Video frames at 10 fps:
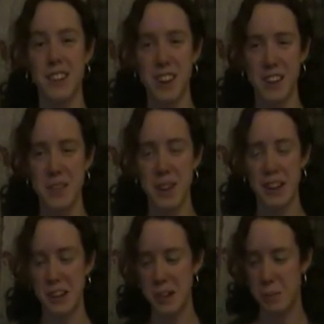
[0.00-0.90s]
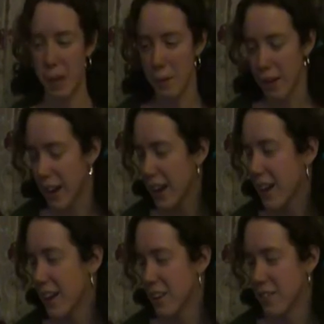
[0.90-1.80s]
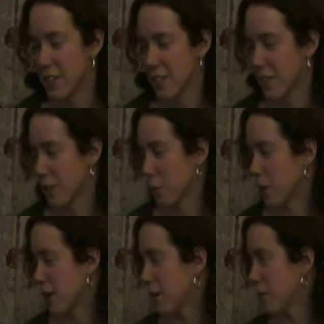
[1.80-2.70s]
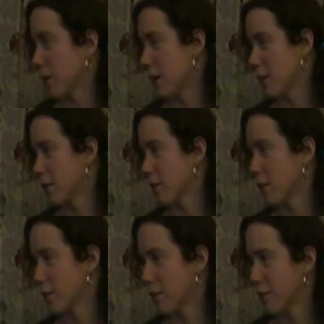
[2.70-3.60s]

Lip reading: talk about a good memory, which is a little weird because